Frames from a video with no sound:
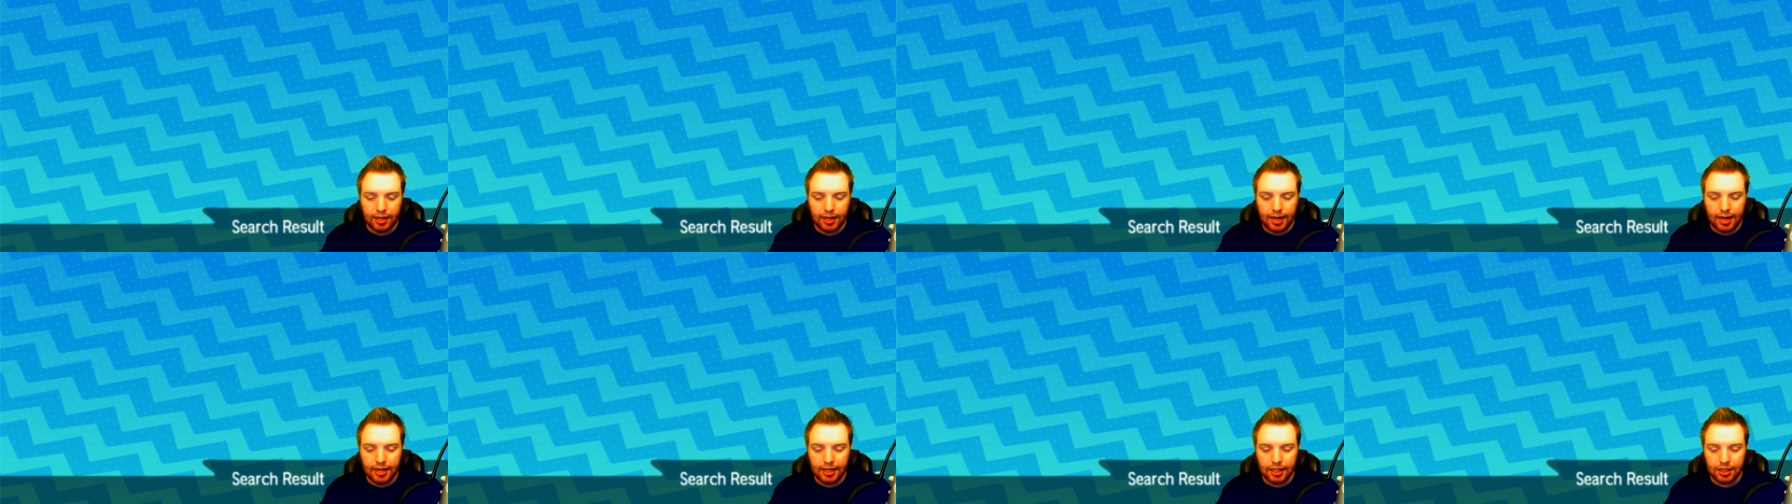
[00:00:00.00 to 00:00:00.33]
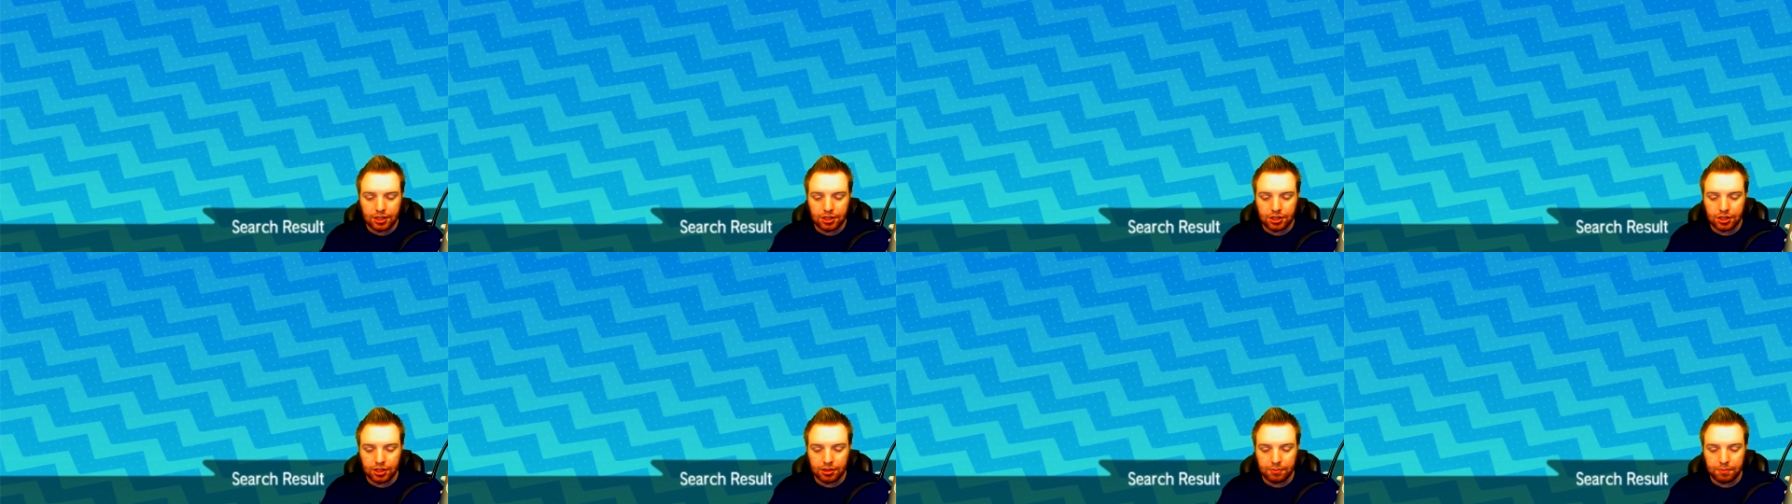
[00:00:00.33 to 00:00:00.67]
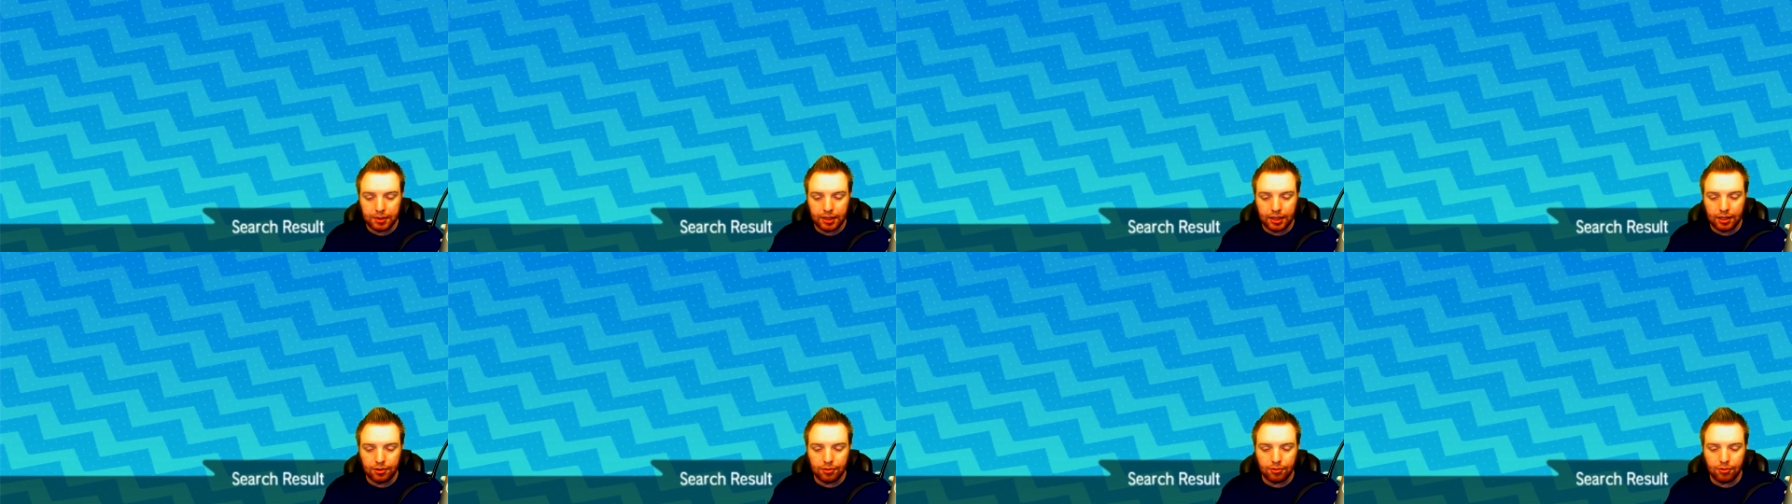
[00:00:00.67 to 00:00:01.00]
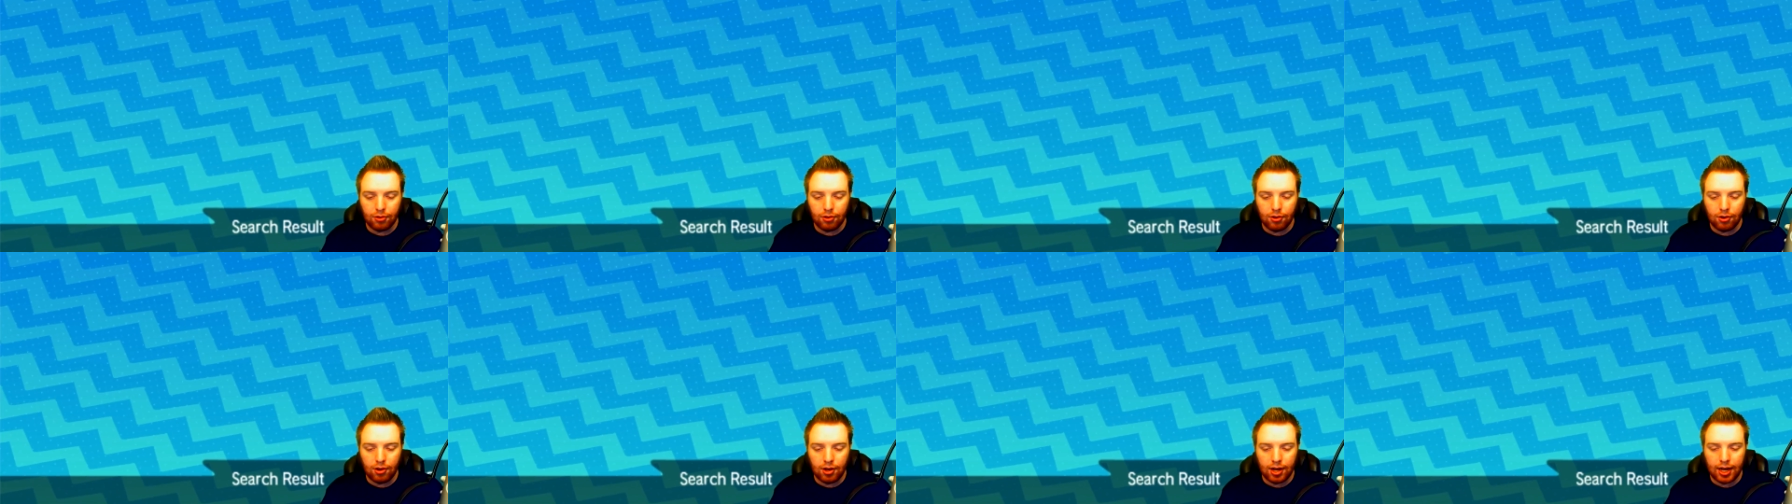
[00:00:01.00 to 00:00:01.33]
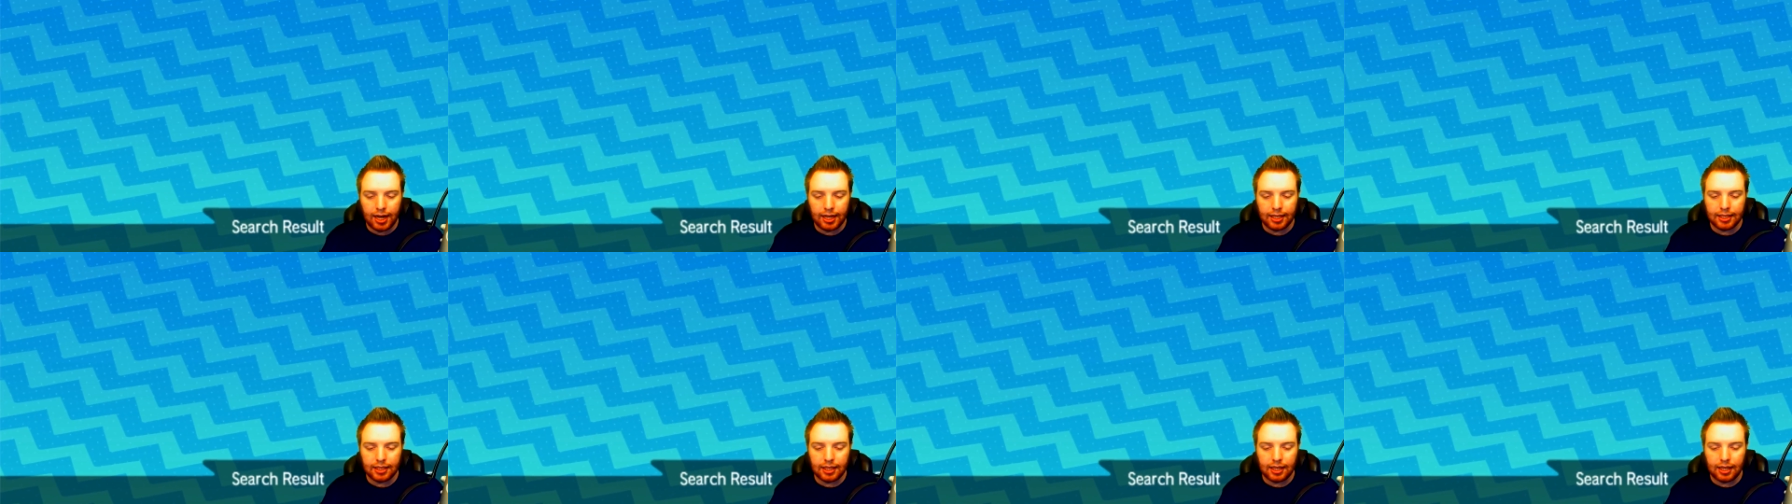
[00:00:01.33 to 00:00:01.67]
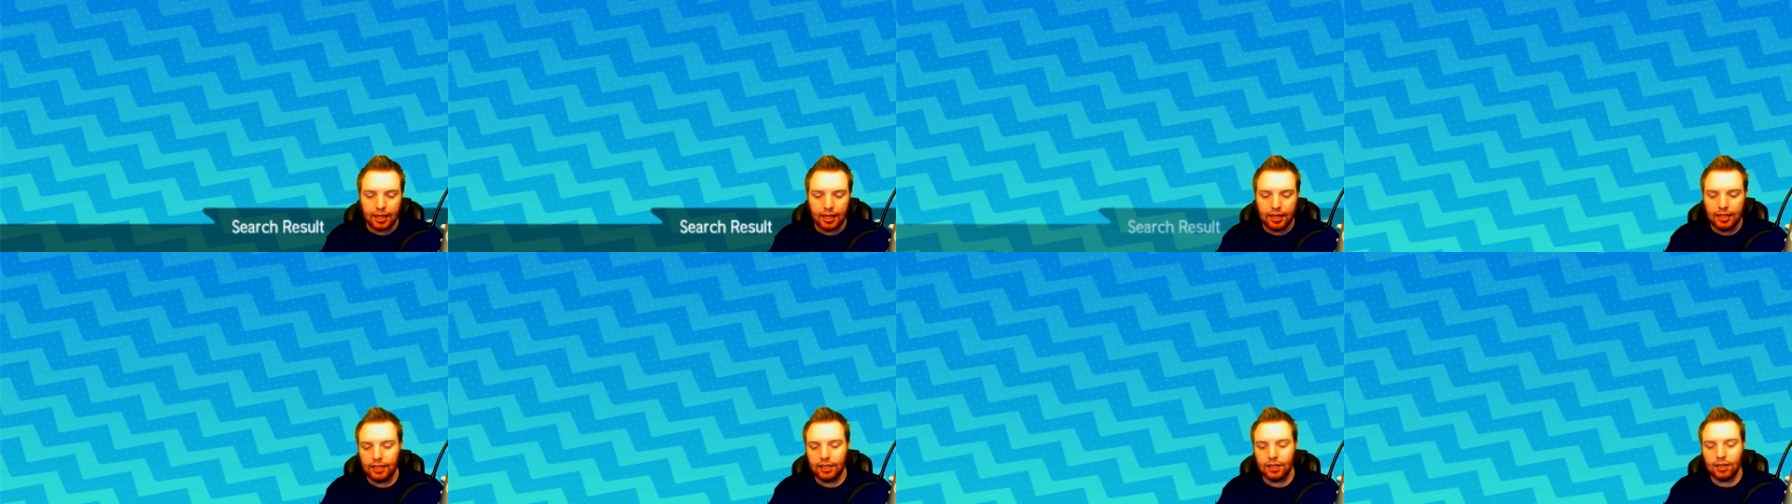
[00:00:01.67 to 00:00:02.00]
and it should be right
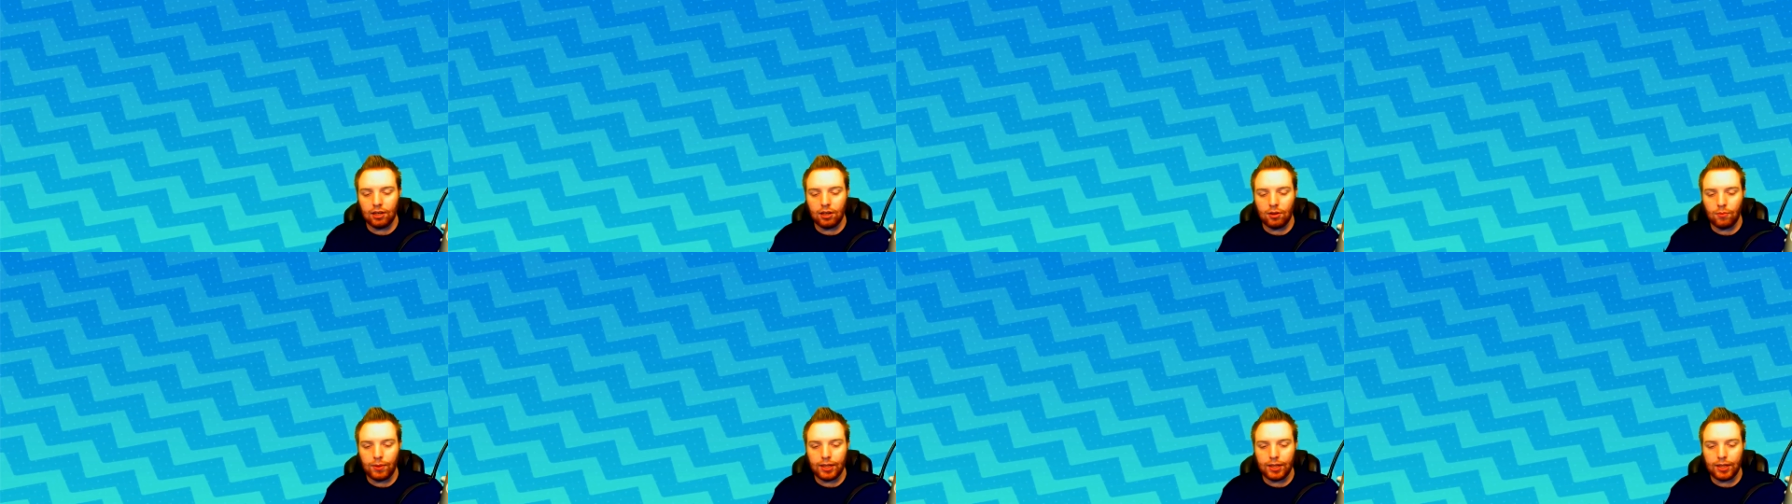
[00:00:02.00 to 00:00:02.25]
here.